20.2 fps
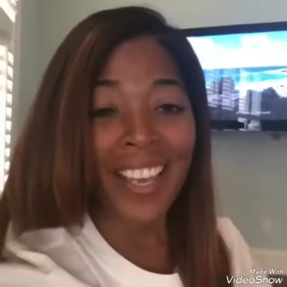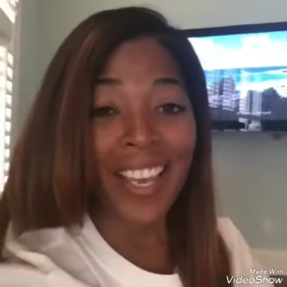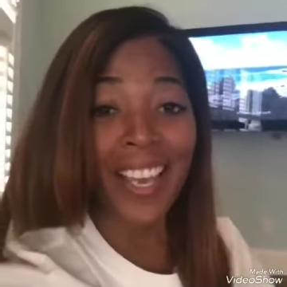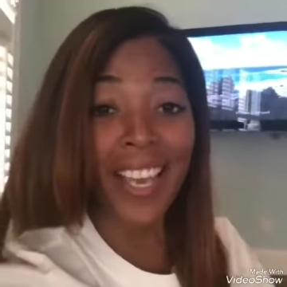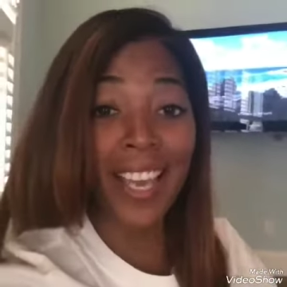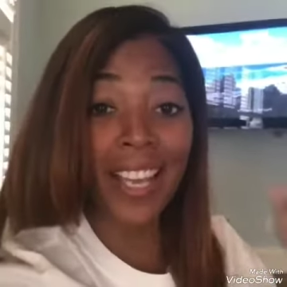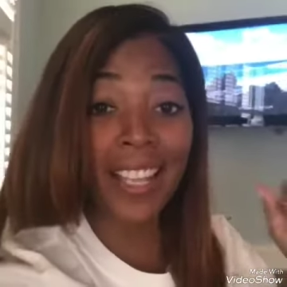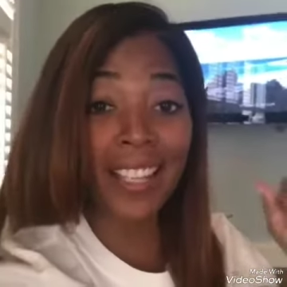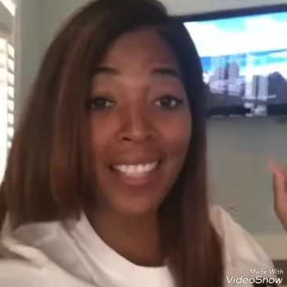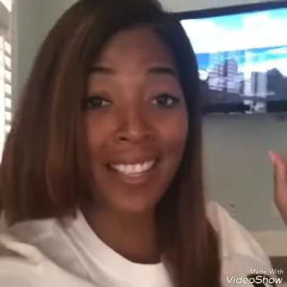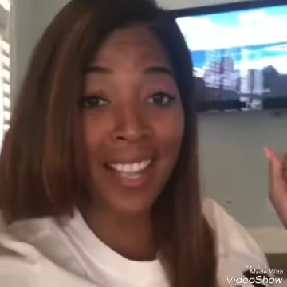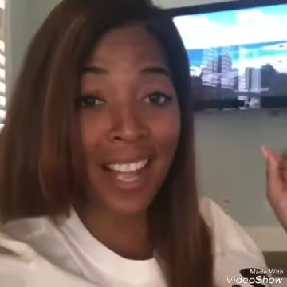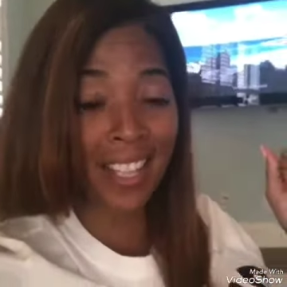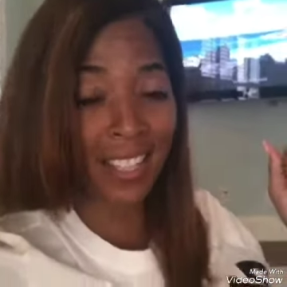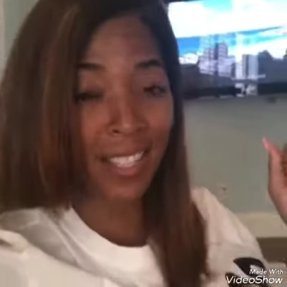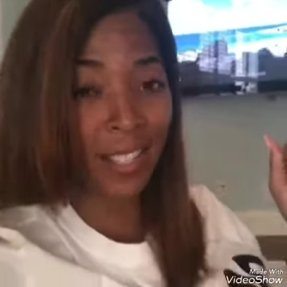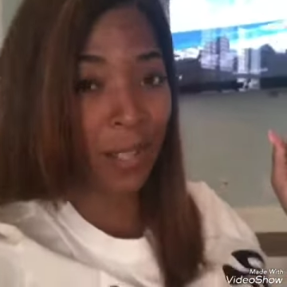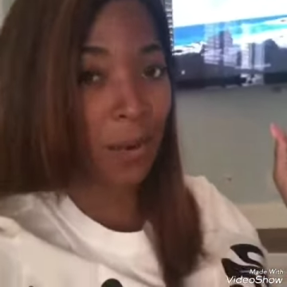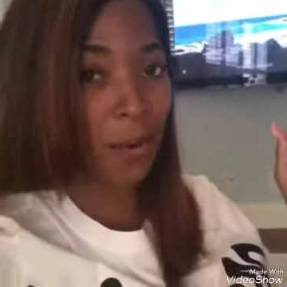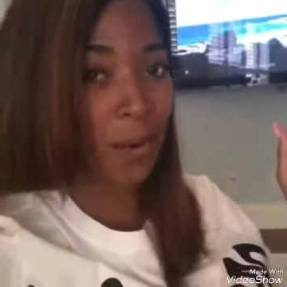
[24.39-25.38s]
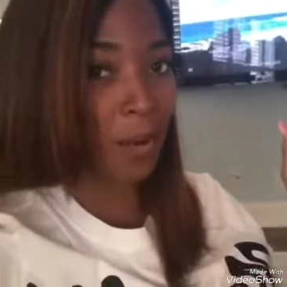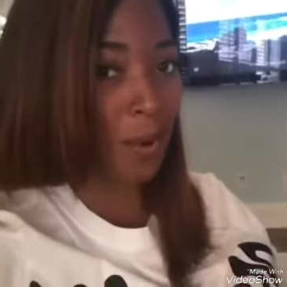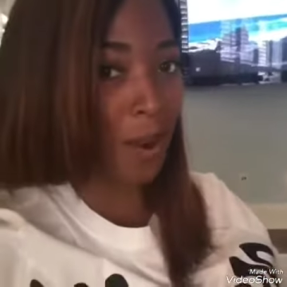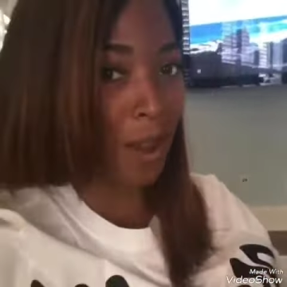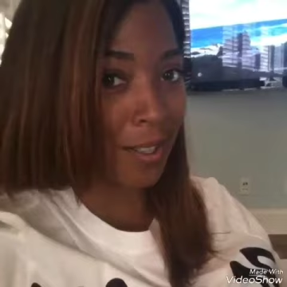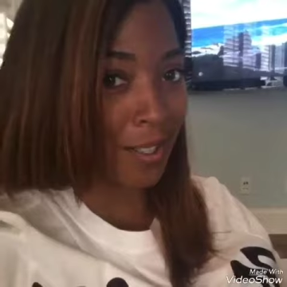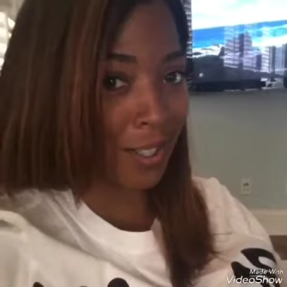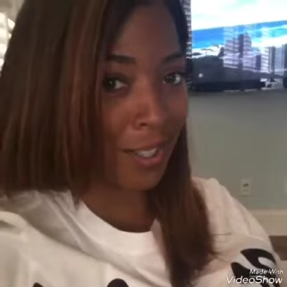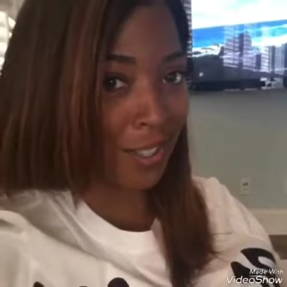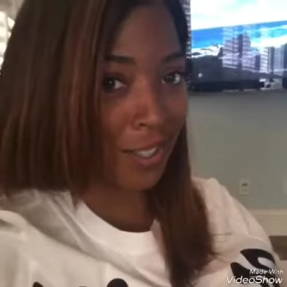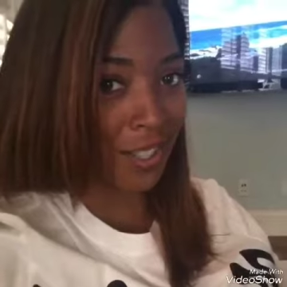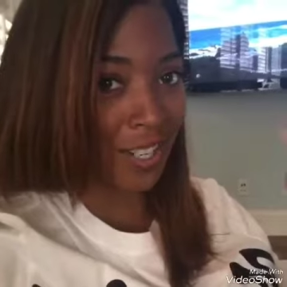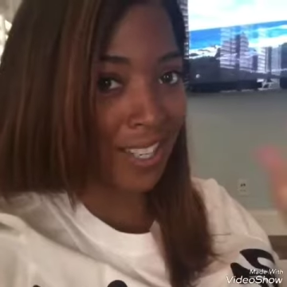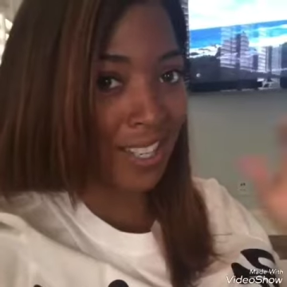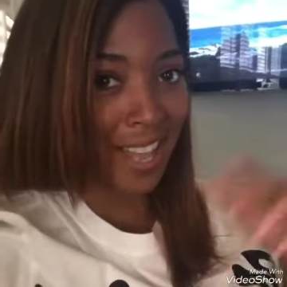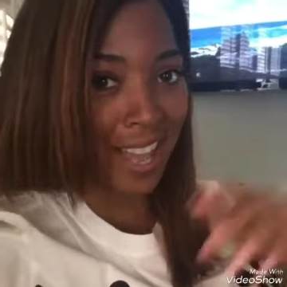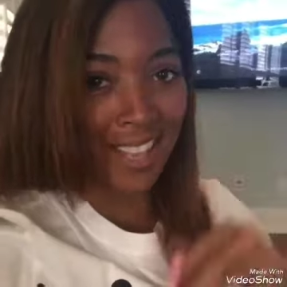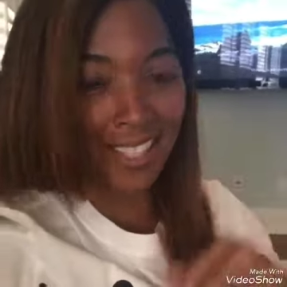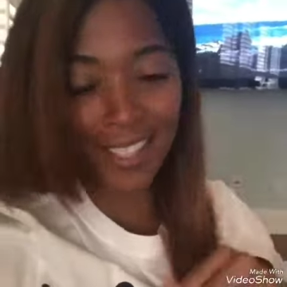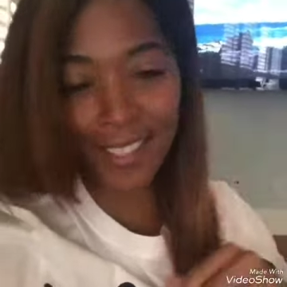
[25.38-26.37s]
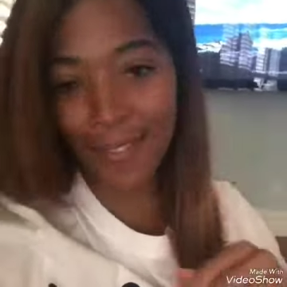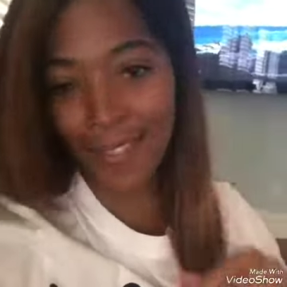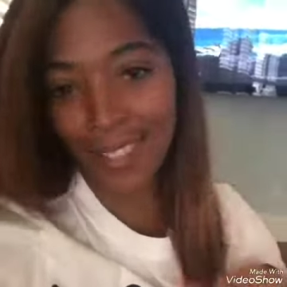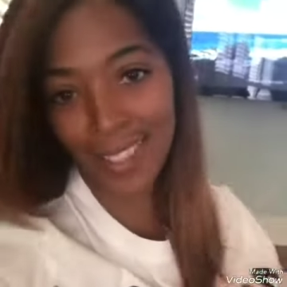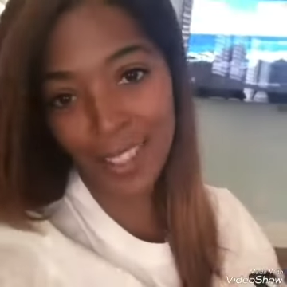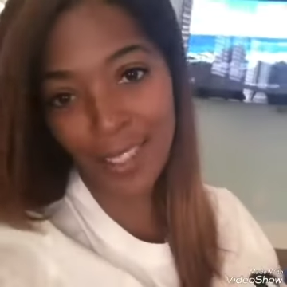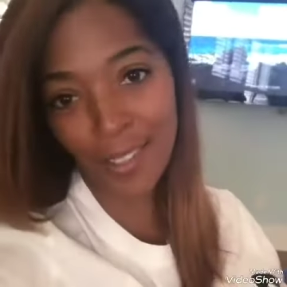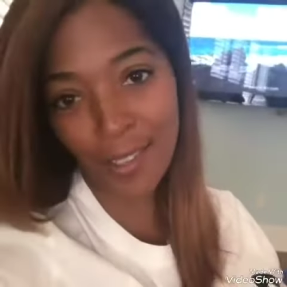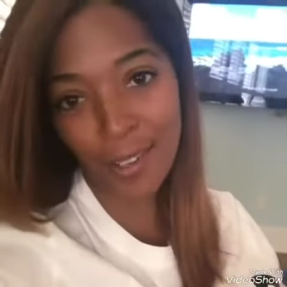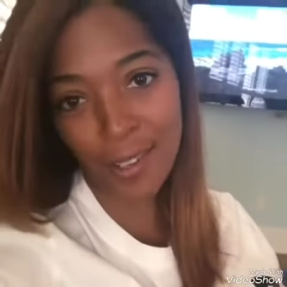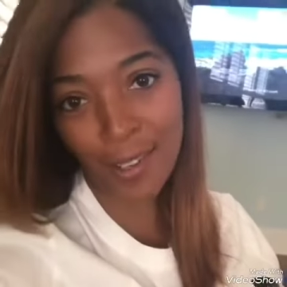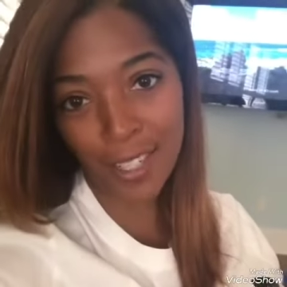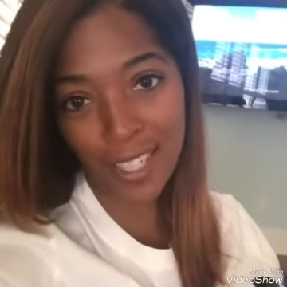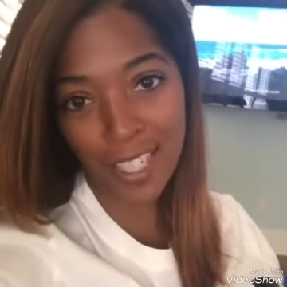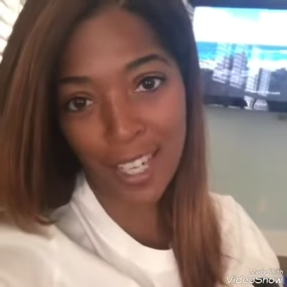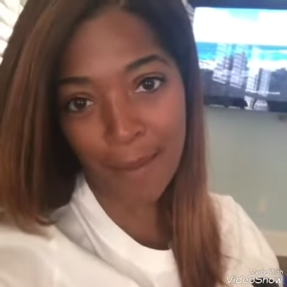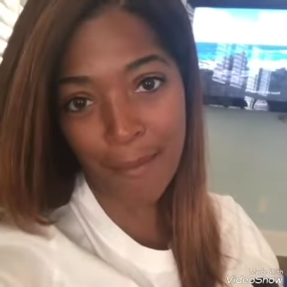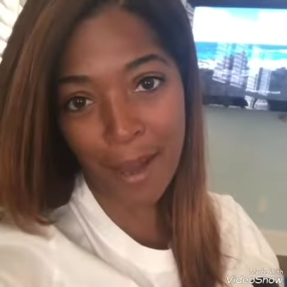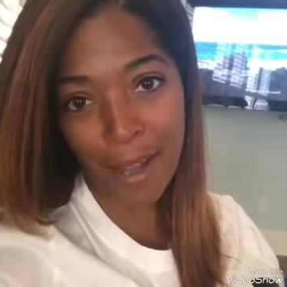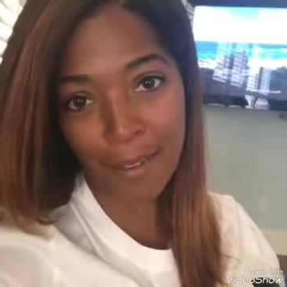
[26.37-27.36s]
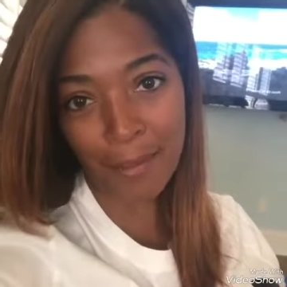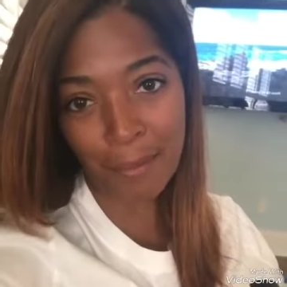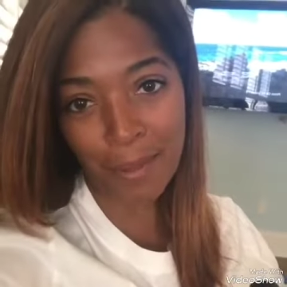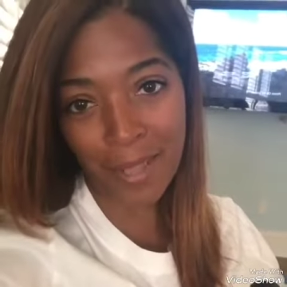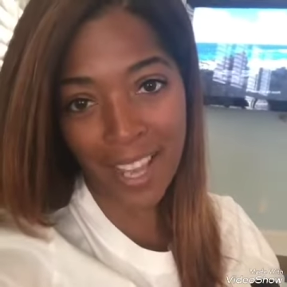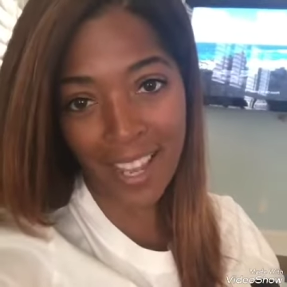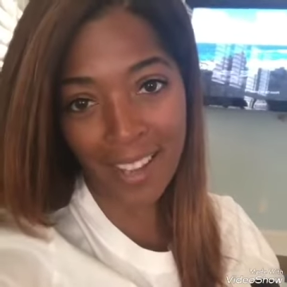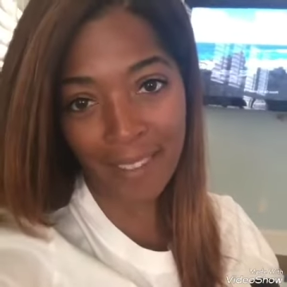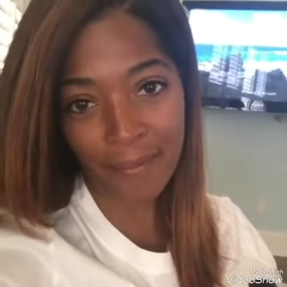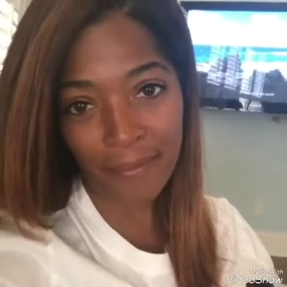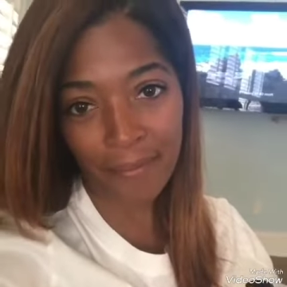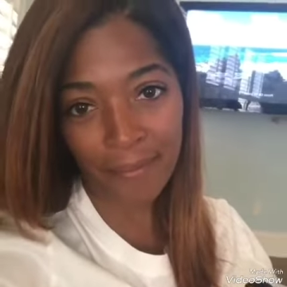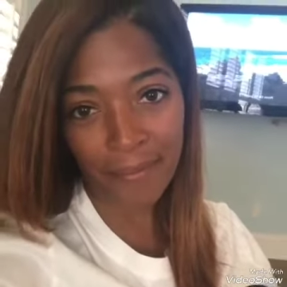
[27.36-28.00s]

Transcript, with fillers: He decided to go across the street and ask if the little girl could come out and play.